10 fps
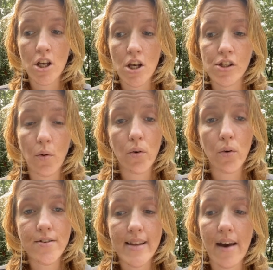So all
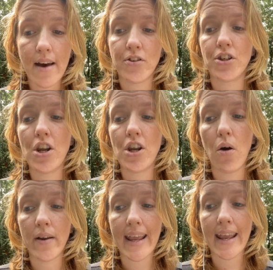staff should know
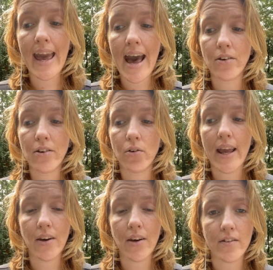what they can or
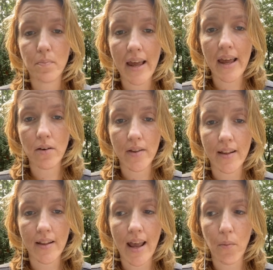cannot spend
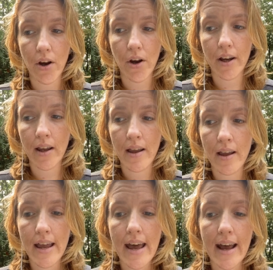within their work,
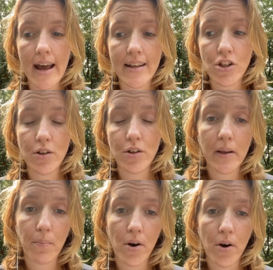and there should be
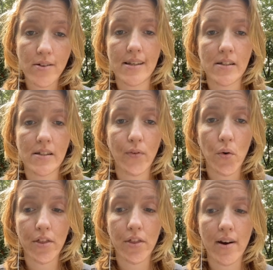a process of
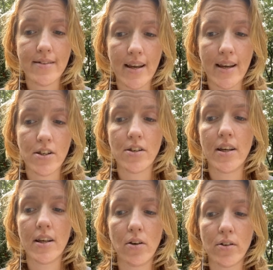authorisation
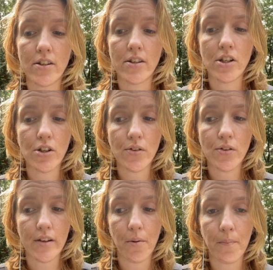in order to do
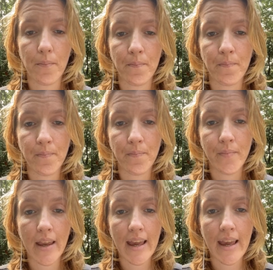so.
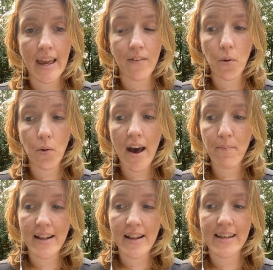If you have
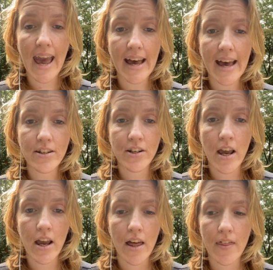petty cash,
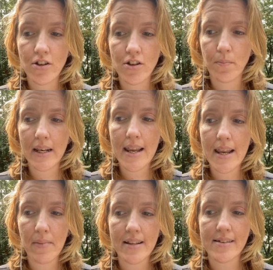there should be
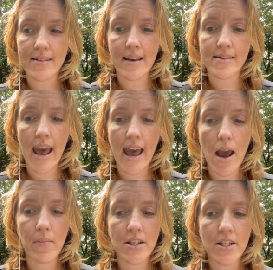limits as to how
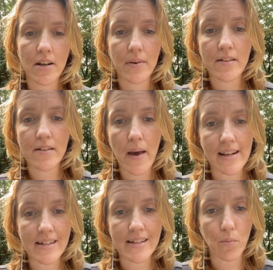much can be
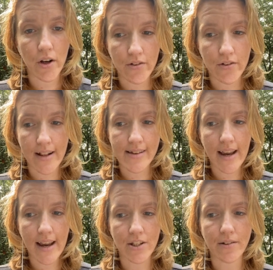spent in
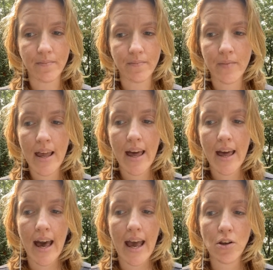transaction,
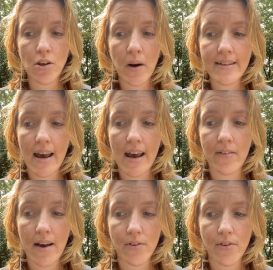and you might have
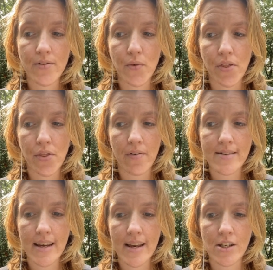levels of
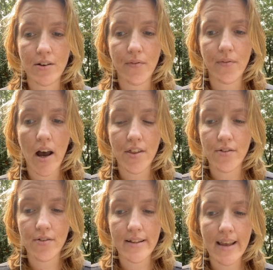authorisation for other
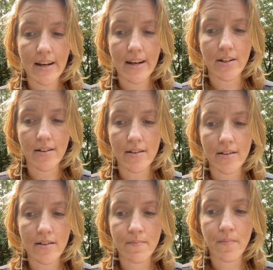
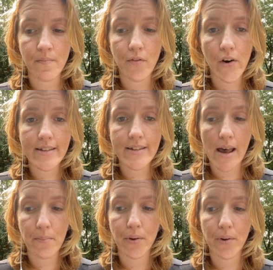transactions. For
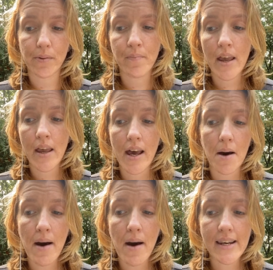example, a
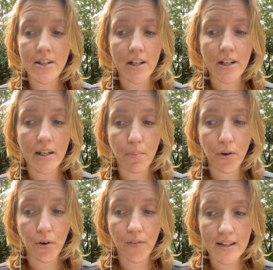manager can
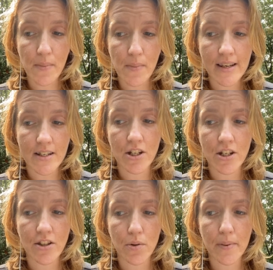approve expenditure
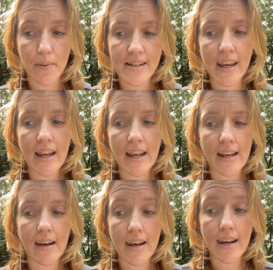to a
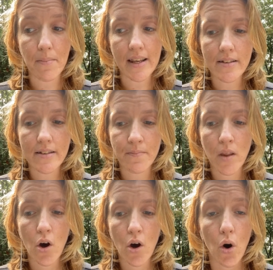particular limit,
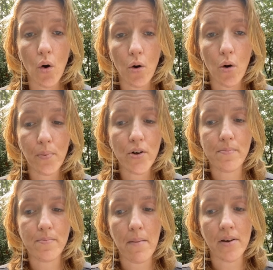or board
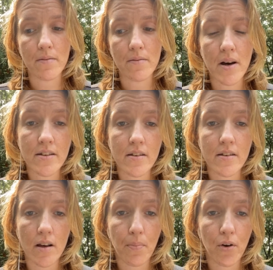members must
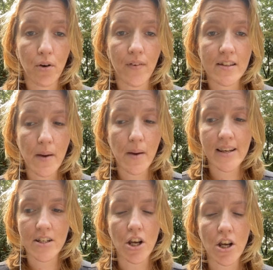approve
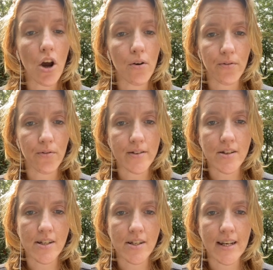expenditure over a
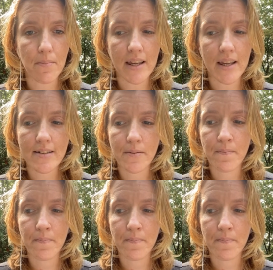certain limit.